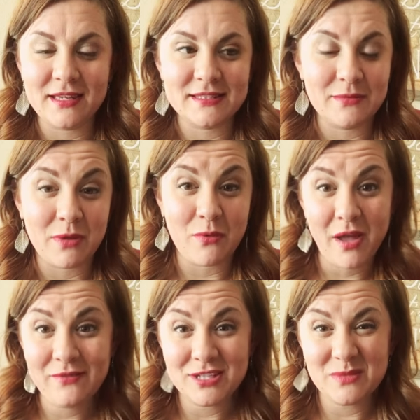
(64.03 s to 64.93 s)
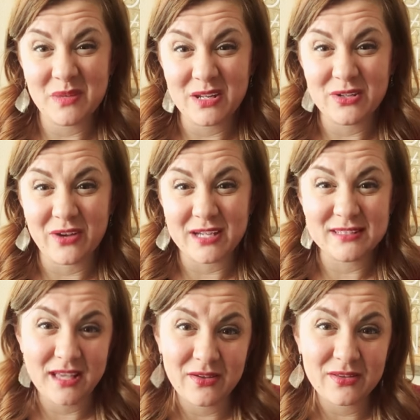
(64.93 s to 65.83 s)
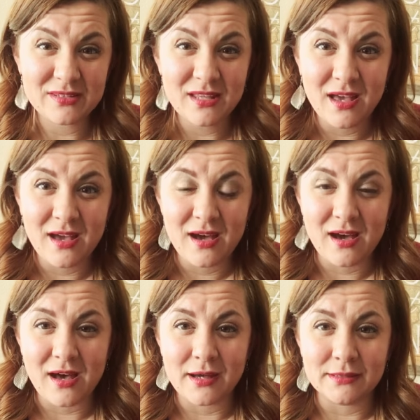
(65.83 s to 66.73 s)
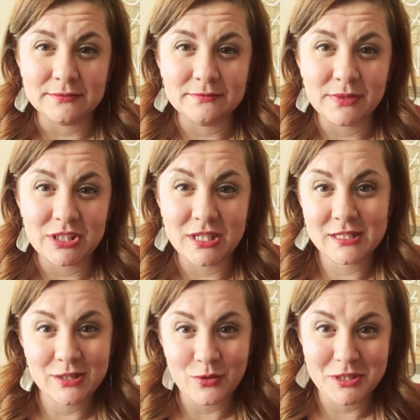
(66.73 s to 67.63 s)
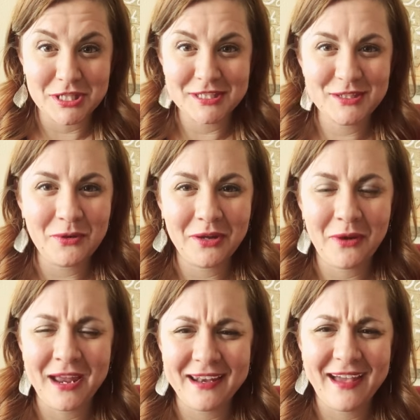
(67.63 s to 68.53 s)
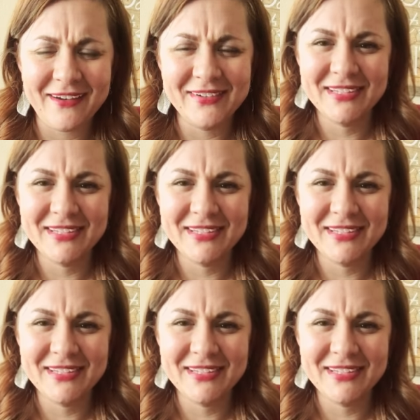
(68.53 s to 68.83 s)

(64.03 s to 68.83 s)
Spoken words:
he said, "My wife, she's been in direct sales, but she doesn't know what she's doing right now."